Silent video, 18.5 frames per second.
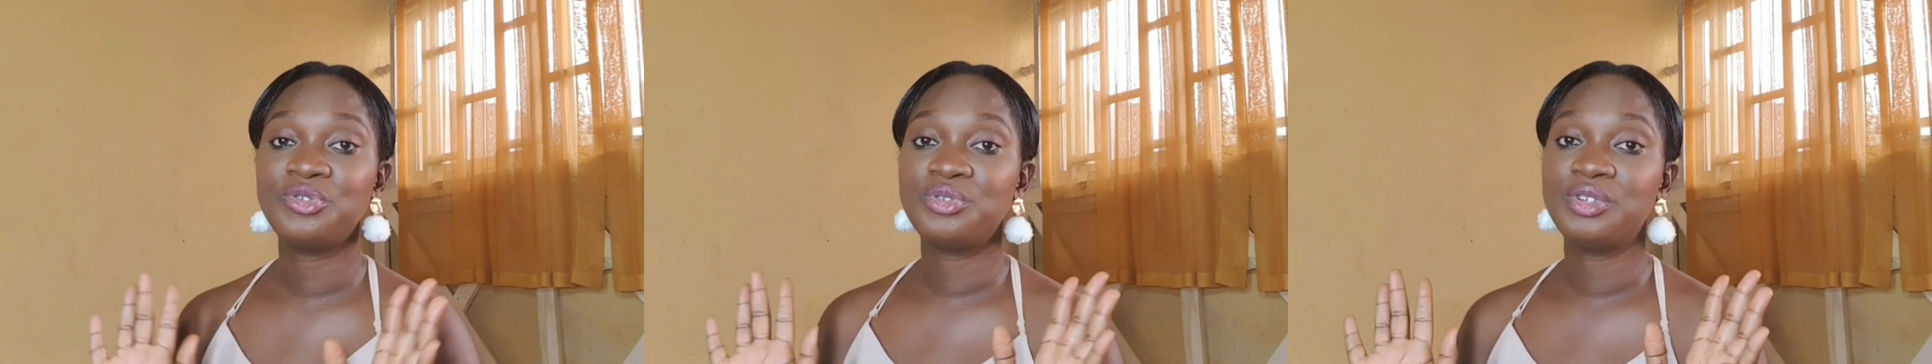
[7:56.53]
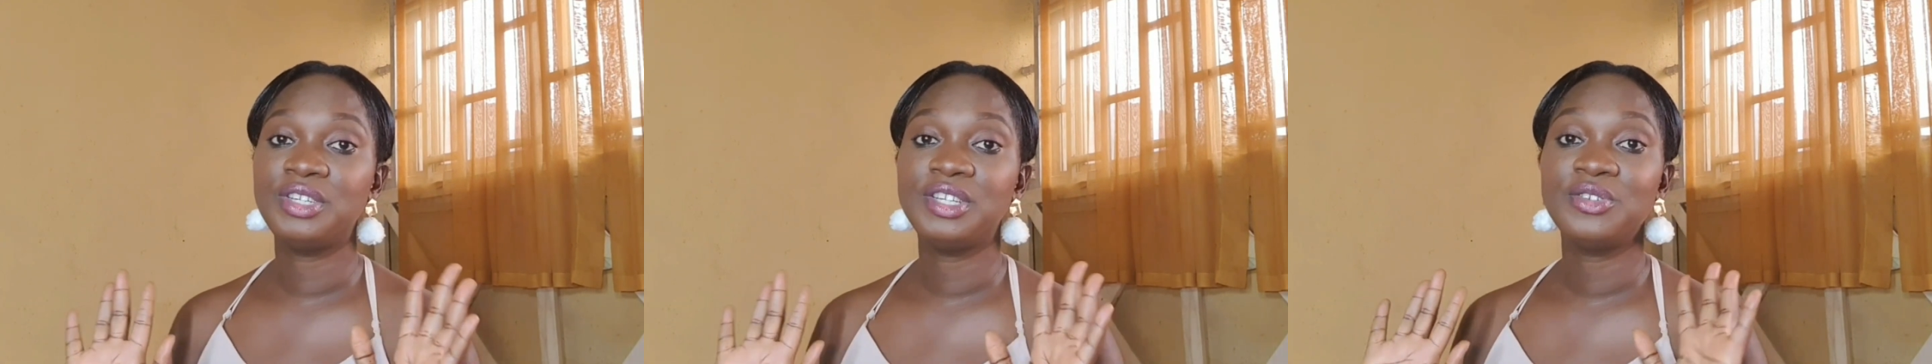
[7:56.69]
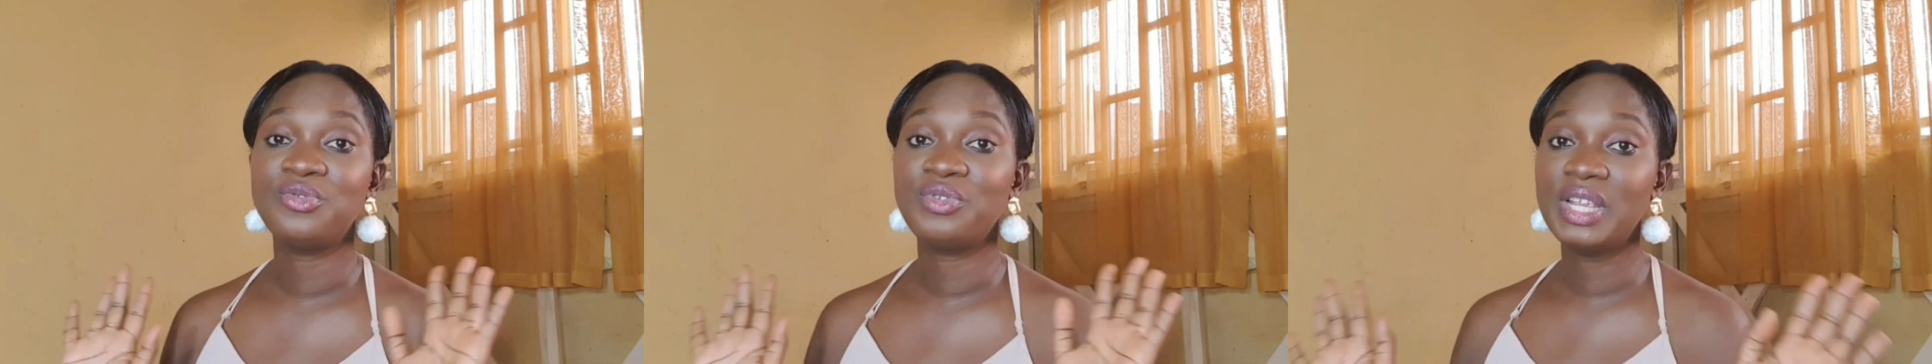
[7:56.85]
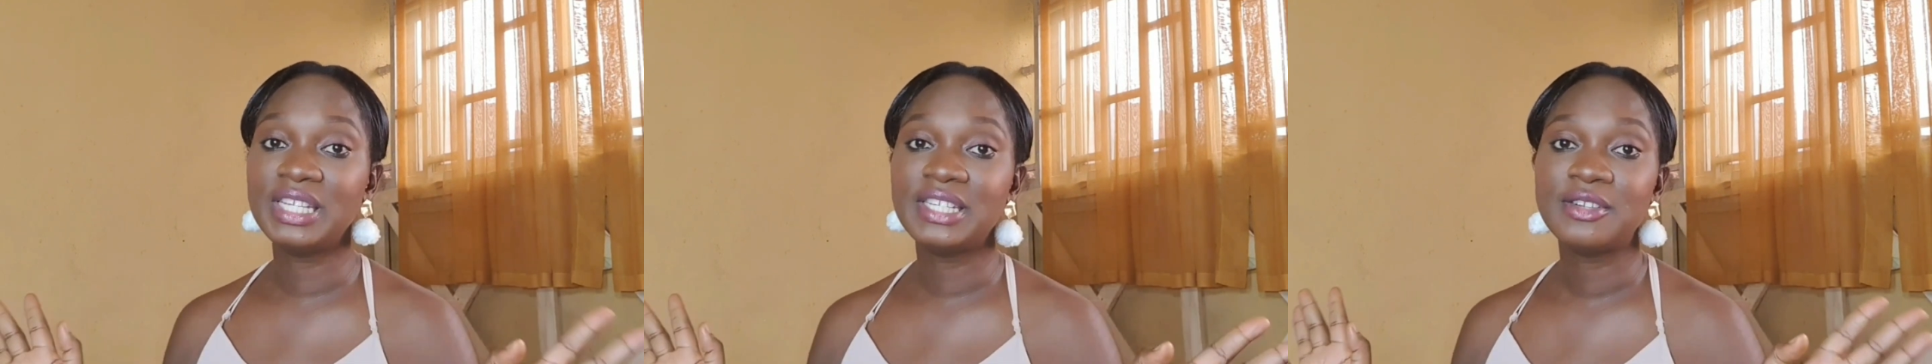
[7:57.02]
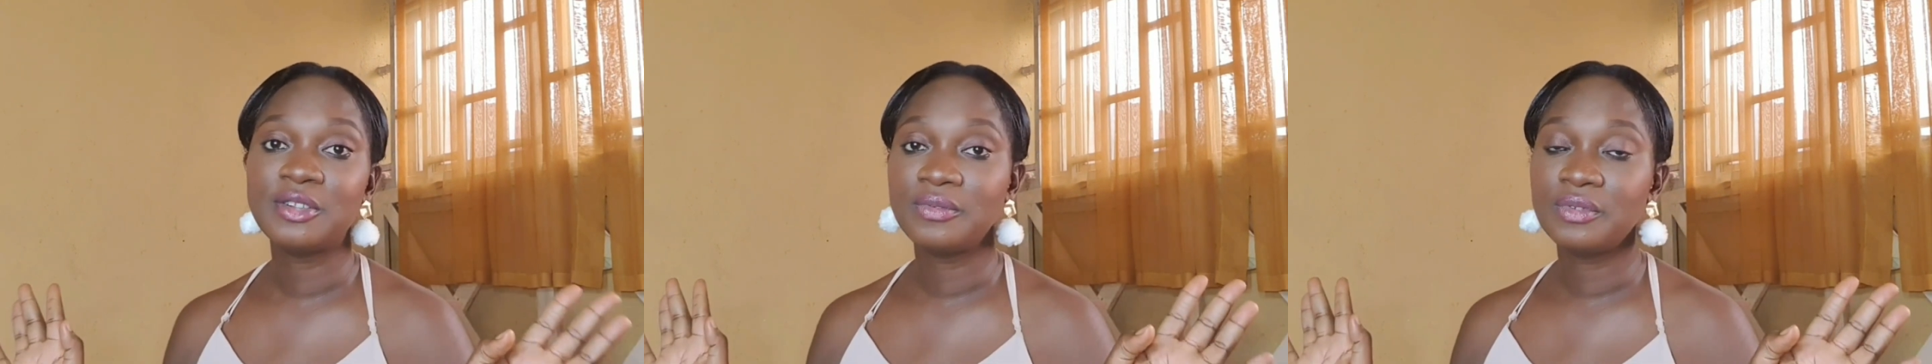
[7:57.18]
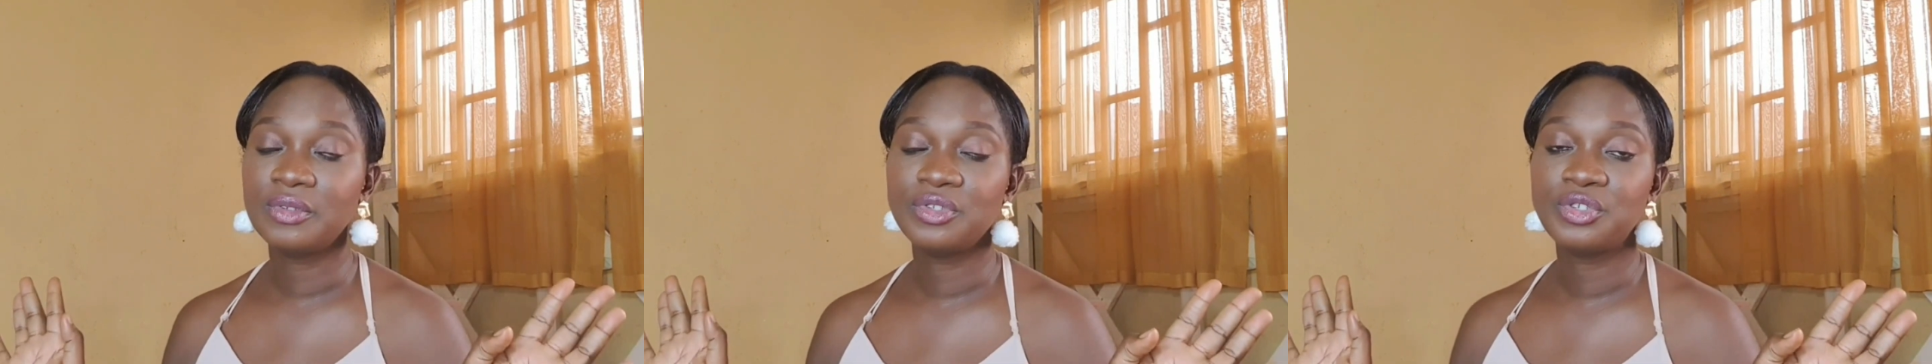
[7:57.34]
in the raising
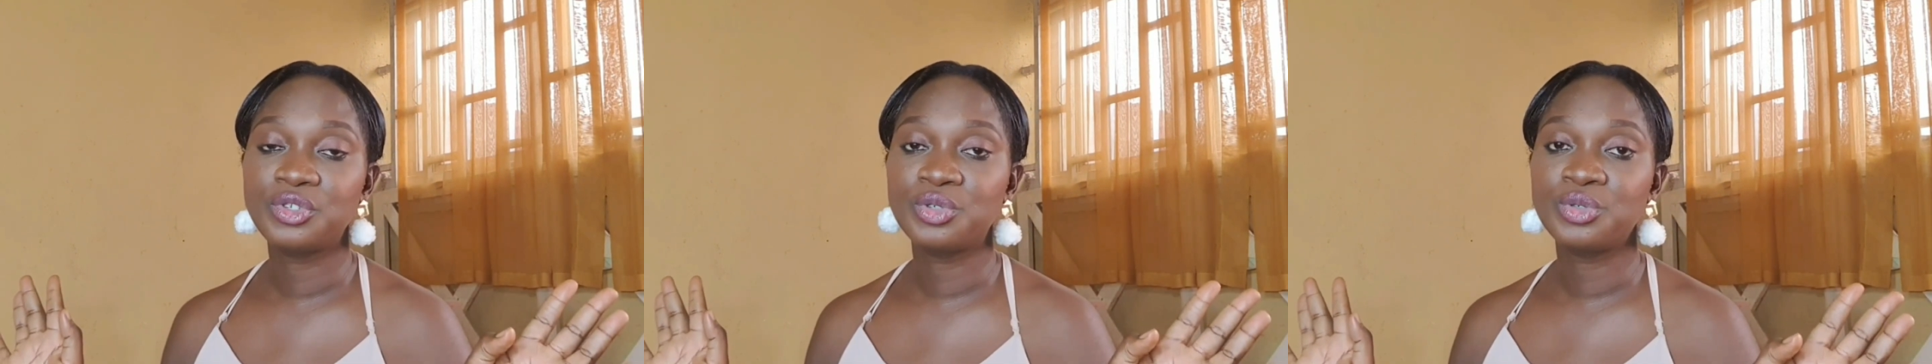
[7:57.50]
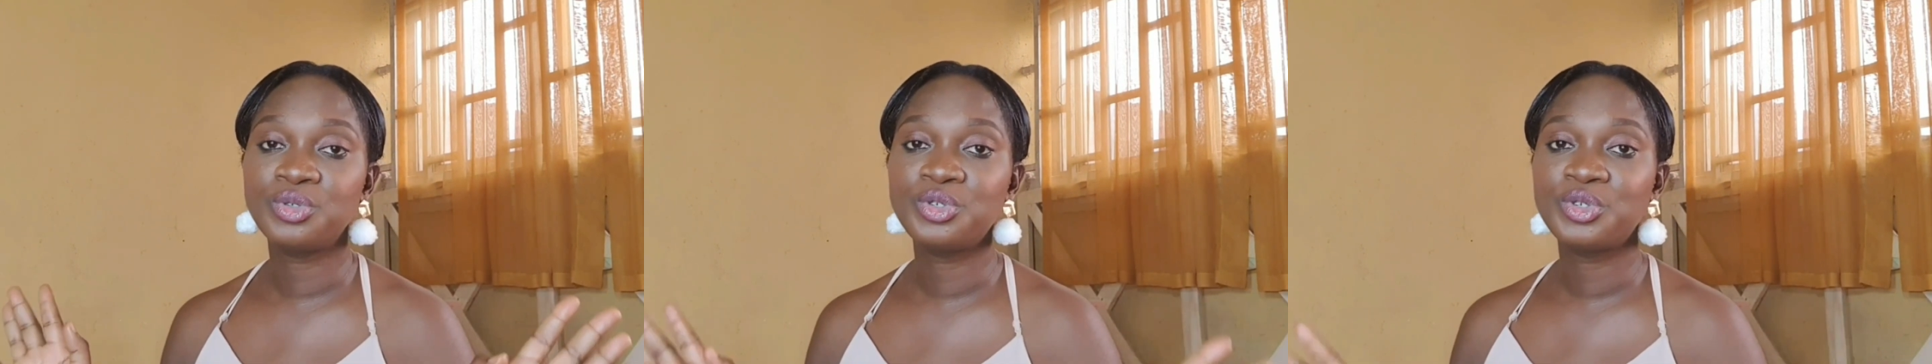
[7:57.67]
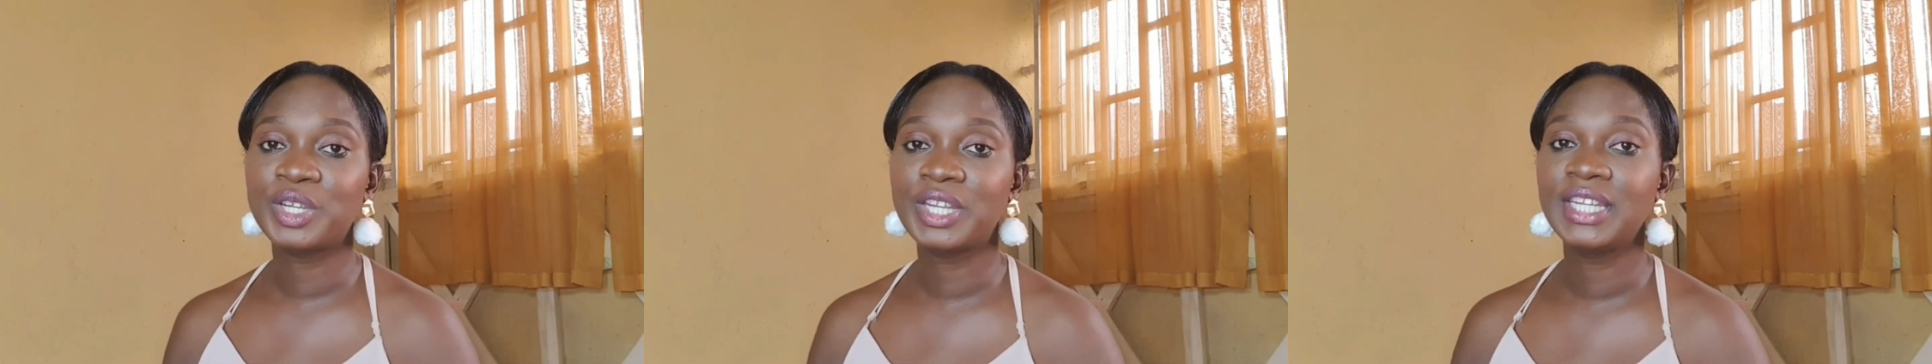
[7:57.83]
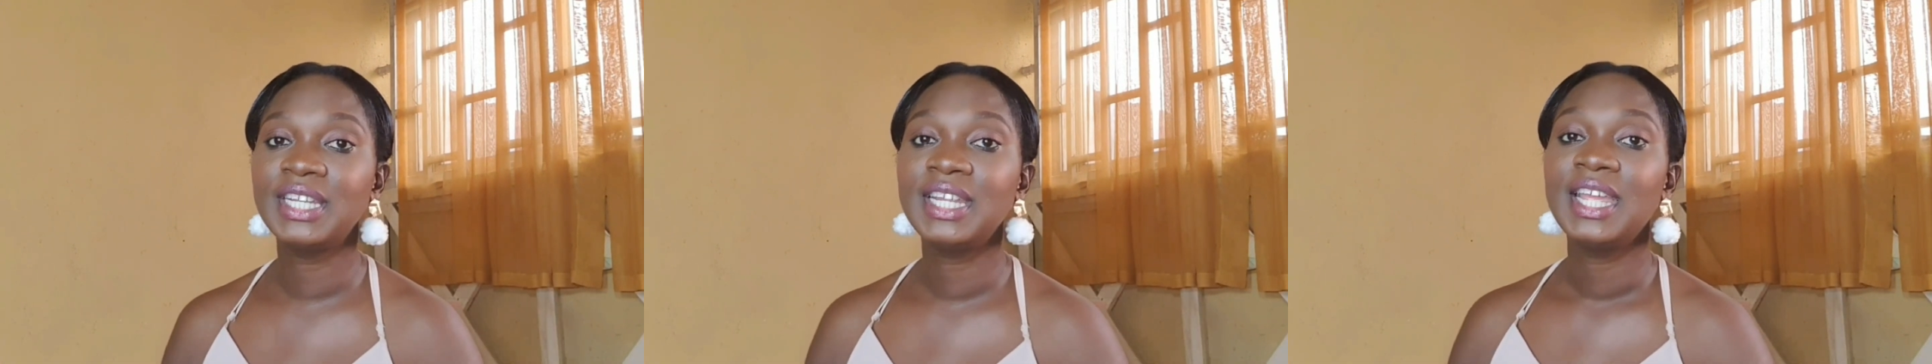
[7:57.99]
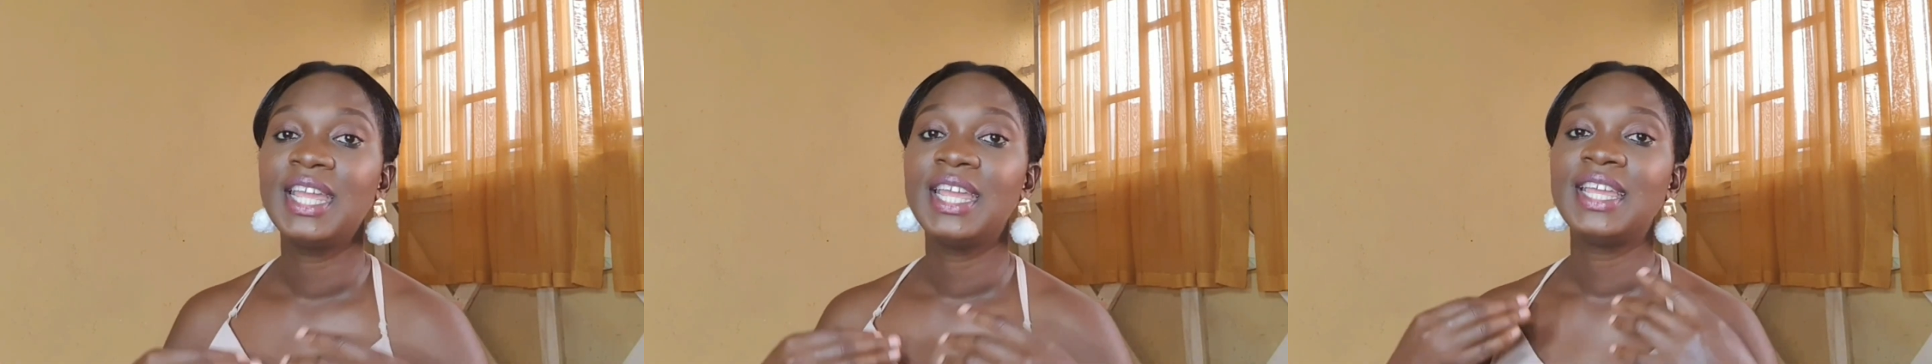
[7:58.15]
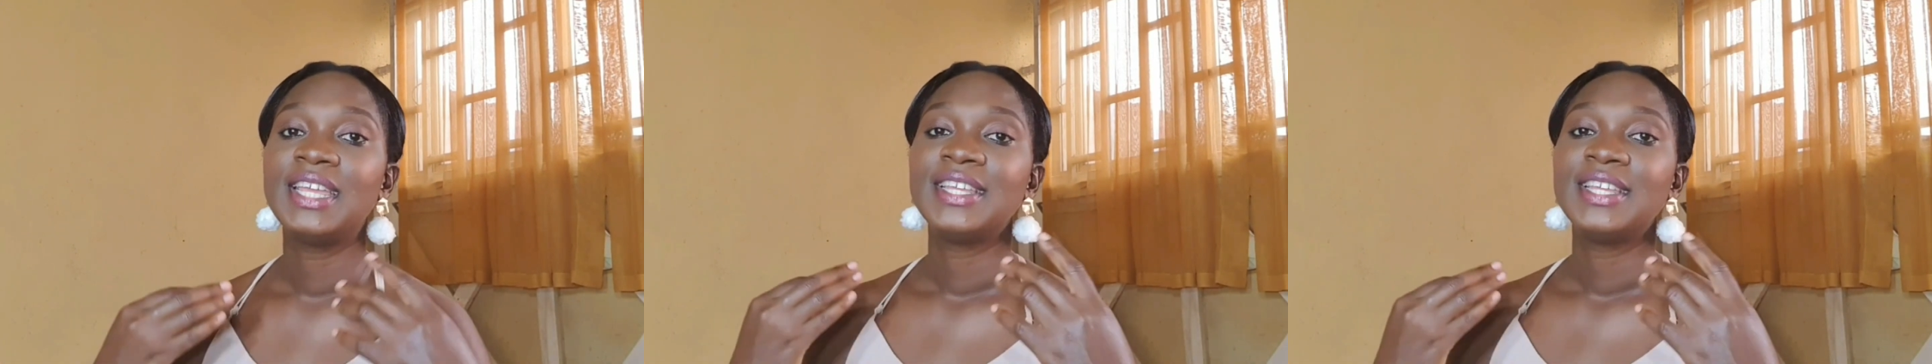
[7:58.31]
of your children.